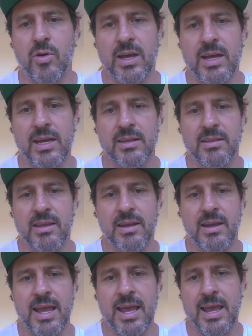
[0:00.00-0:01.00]
more heat
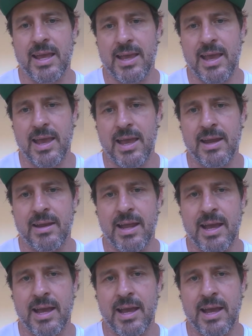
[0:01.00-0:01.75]
than air can.